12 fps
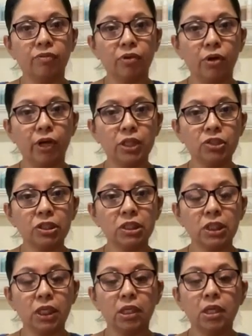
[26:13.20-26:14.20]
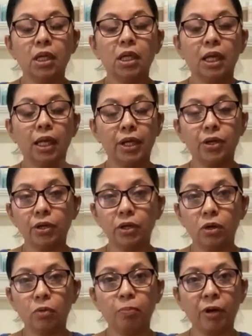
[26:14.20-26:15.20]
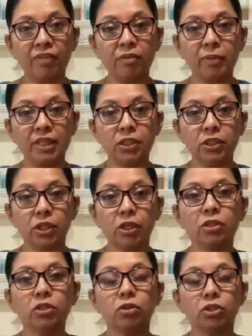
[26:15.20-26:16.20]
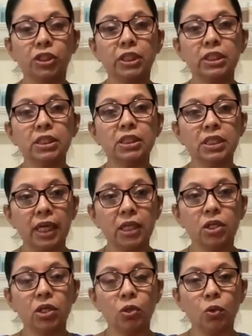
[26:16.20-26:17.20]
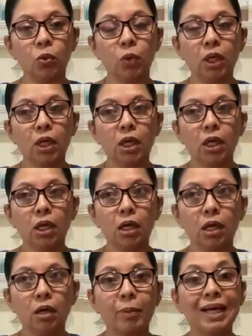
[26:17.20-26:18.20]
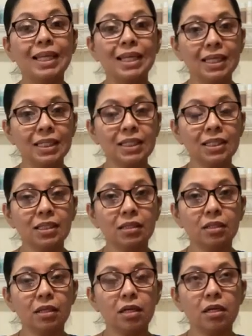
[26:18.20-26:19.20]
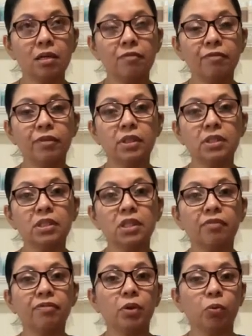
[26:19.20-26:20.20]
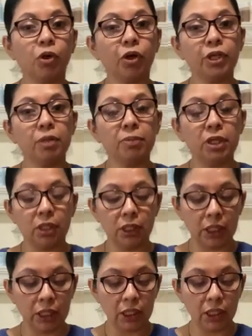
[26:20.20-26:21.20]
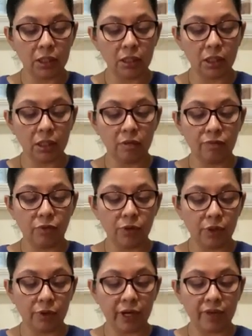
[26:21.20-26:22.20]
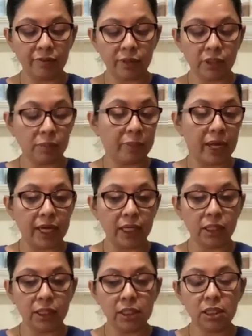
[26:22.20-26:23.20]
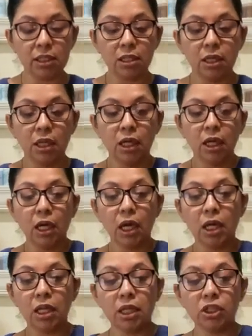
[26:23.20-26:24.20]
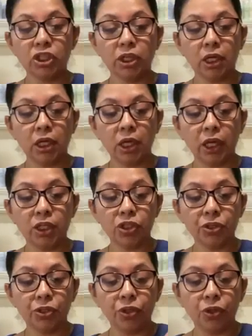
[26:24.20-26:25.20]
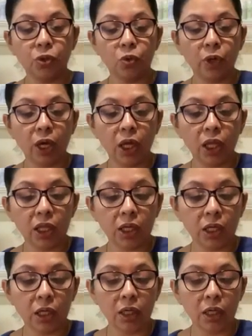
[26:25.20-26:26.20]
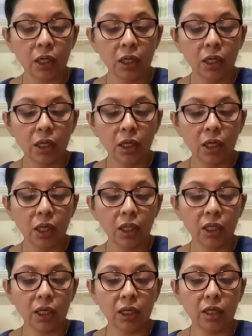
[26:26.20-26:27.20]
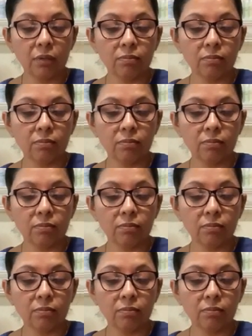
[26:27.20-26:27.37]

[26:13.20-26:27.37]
if you're interested, let her know, private message her, so she can send you a list of the stuff that we're going to be needing for the craft, a supply list, and then she can enter you and the